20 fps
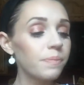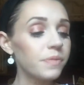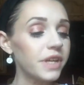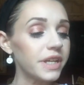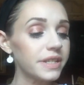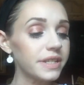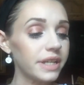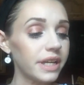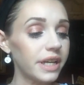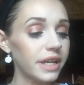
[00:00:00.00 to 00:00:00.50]

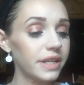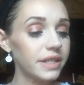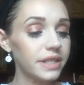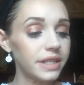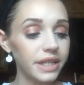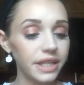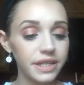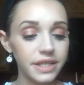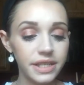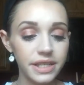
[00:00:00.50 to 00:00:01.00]
This is
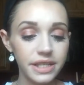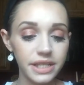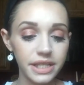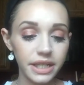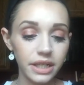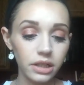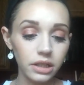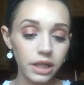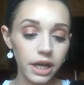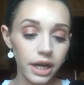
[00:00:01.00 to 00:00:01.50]
the
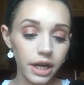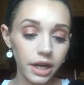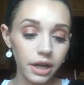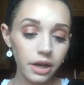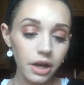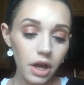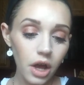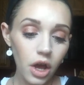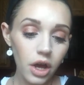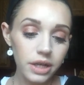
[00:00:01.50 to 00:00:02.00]

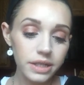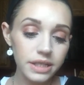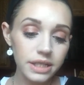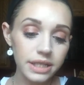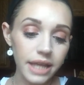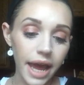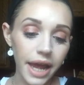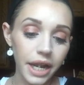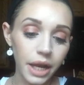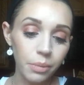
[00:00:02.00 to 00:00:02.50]
Stila
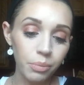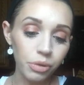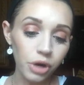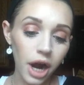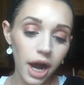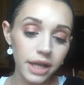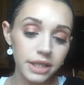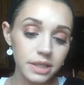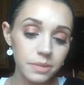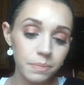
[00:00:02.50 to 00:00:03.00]
Set and
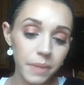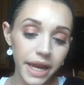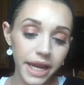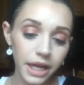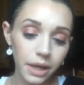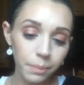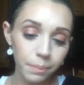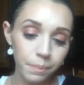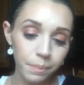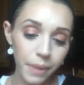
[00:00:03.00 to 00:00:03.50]
Bronze
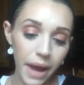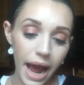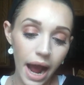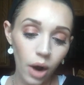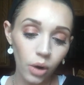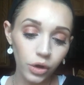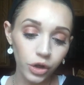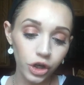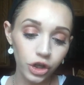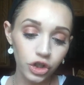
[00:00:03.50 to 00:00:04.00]
Bake
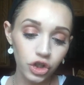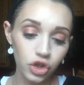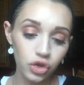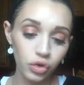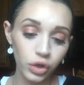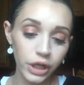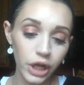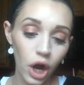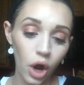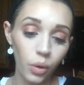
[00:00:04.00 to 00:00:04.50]
Powder
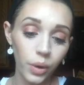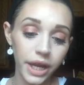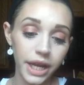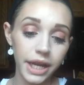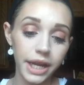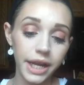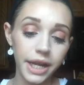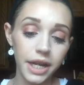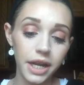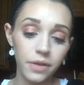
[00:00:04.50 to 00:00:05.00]
Trio
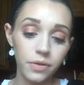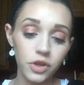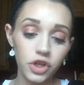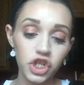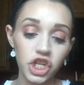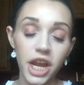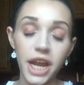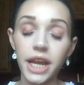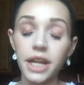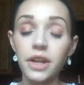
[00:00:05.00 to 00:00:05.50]
in the
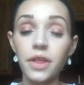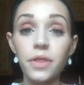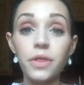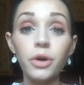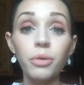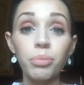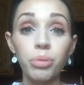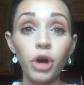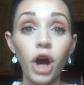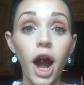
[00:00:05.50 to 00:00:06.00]
shade
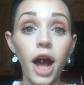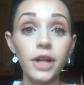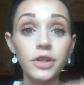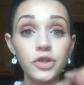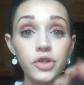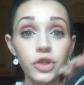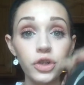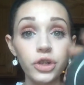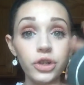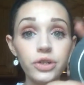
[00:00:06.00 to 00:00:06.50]
The
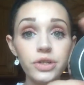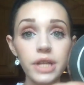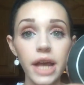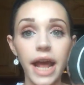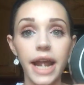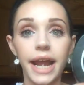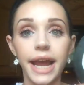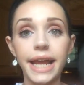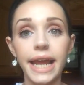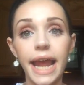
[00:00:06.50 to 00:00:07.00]
Bronzers,
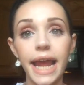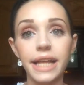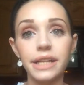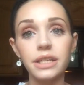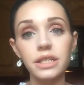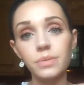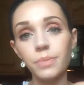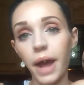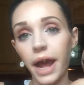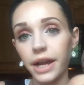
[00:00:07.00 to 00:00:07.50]
and I hate
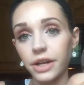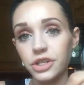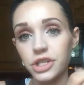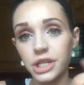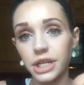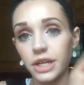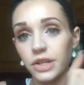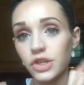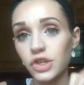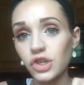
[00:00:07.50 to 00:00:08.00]
this
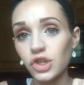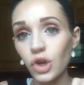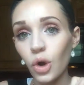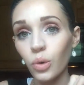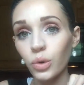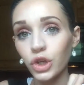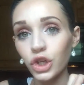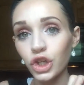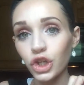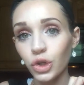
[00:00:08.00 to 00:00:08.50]
packaging. It's
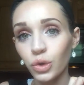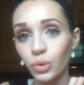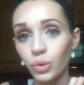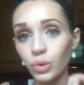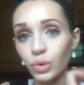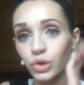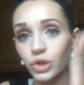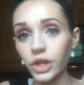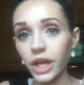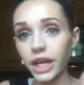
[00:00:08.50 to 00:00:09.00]
so
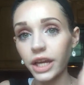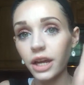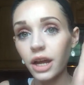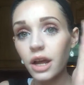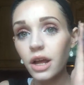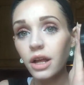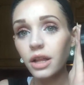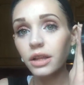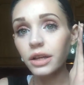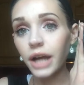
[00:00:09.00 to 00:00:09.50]
huge. Like,
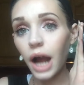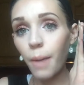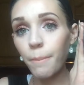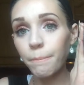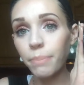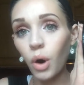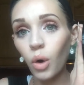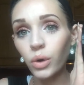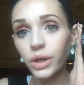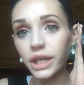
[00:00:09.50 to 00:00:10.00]
look how
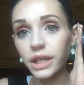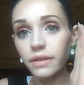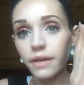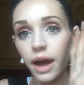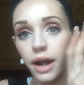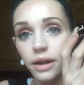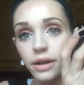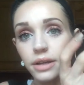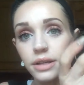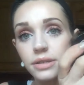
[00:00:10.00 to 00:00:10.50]
bulky
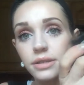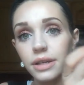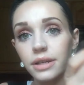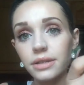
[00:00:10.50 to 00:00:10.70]
that is.